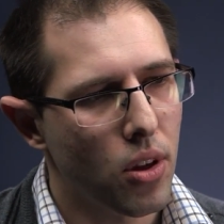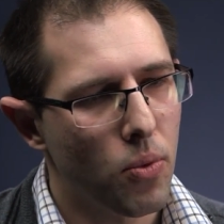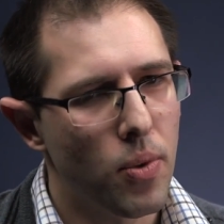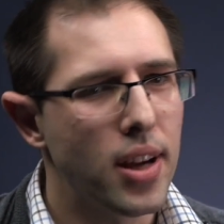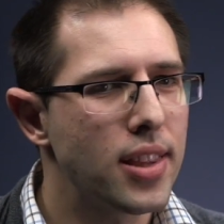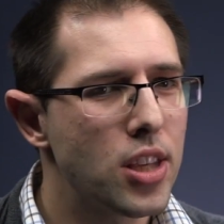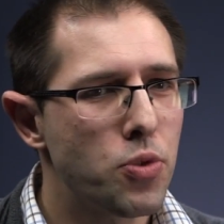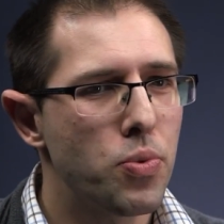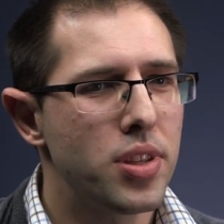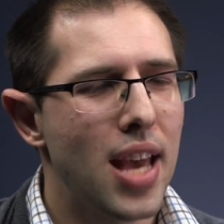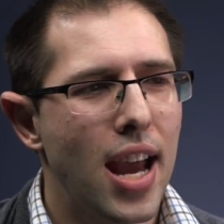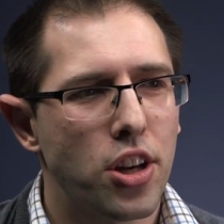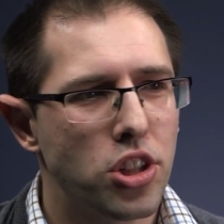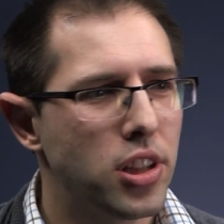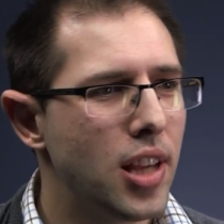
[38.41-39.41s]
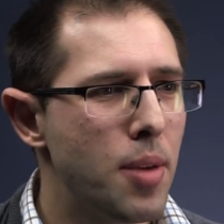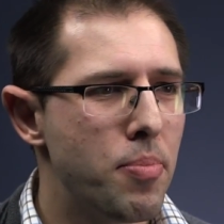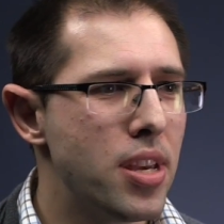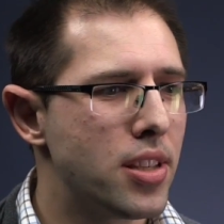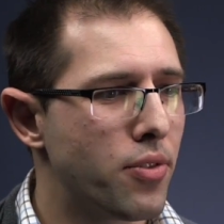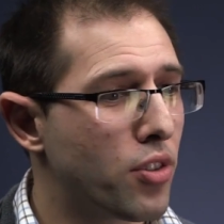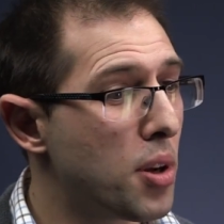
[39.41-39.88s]
Right? This was actually a
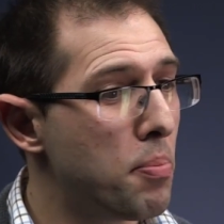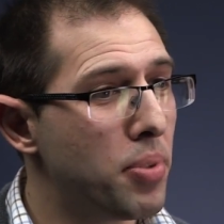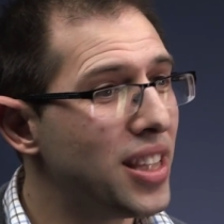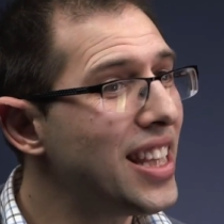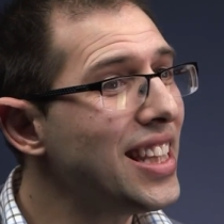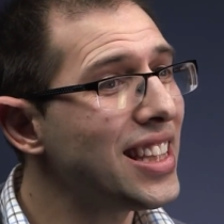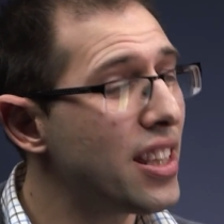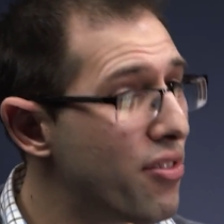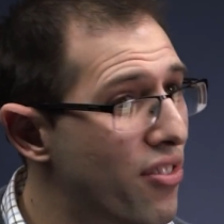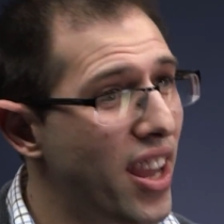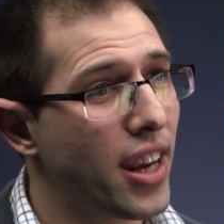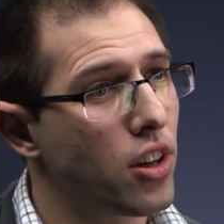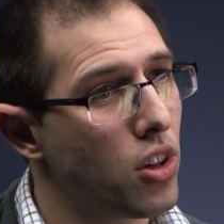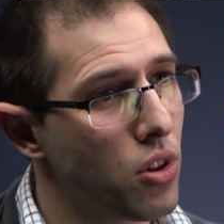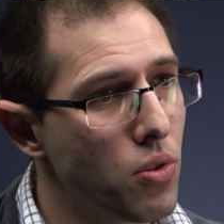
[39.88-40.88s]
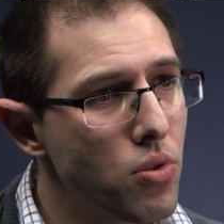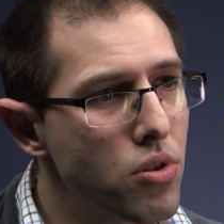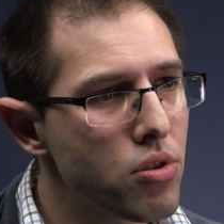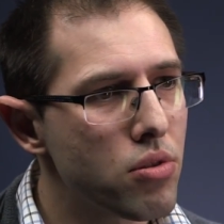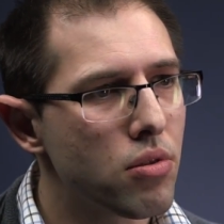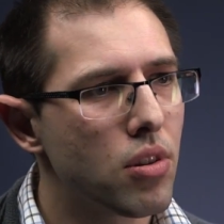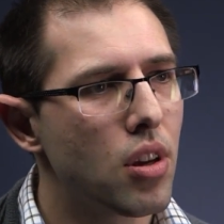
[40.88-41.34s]
piece of completely fake news,